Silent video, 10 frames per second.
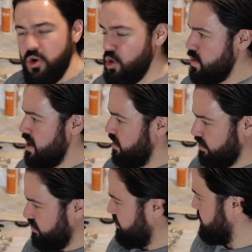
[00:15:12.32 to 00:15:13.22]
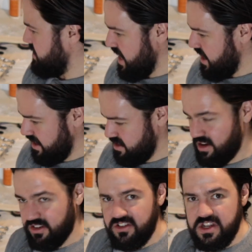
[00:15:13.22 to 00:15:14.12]
Who else dare
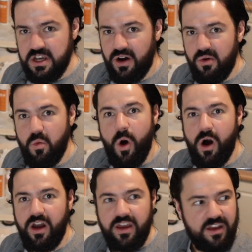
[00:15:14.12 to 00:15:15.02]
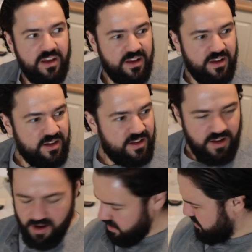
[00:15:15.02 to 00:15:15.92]
does DIY?
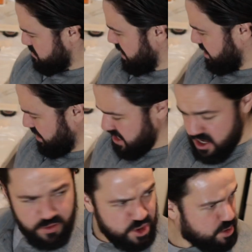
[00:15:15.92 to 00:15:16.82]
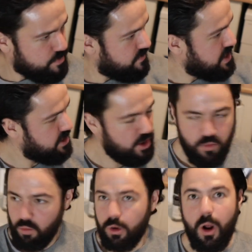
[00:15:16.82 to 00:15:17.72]
I am making a YouTube video.
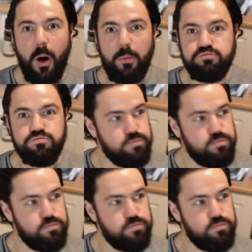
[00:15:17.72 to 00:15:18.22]
Oh.